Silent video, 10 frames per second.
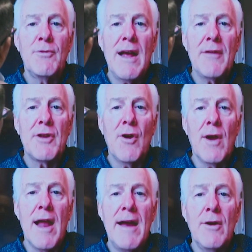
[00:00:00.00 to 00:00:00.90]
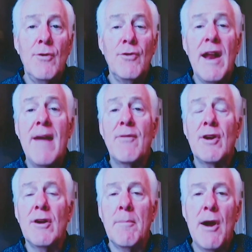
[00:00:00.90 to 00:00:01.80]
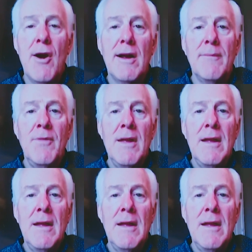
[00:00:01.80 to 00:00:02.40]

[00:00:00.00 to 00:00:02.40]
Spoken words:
South Carolina, who's an African American,